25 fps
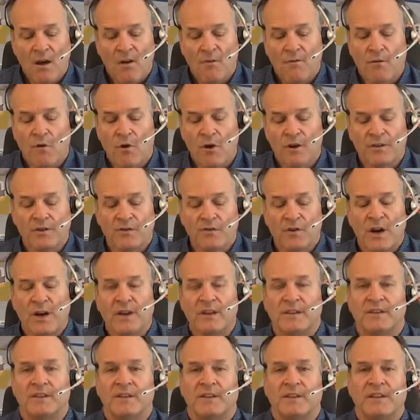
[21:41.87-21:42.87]
Fourth
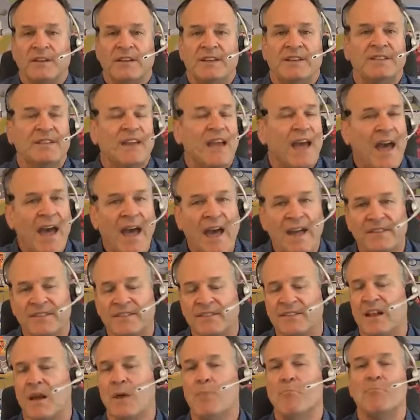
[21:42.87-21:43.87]
trait is to
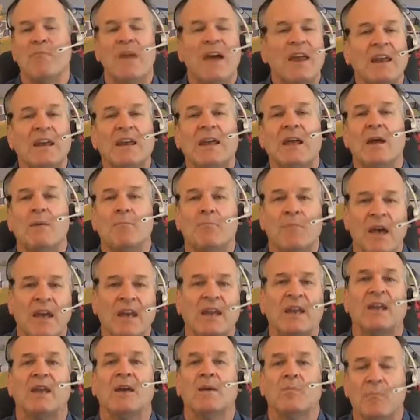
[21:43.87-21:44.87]
ask many,
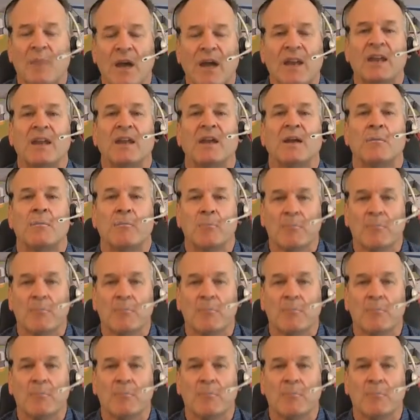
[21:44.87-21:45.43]
many, many,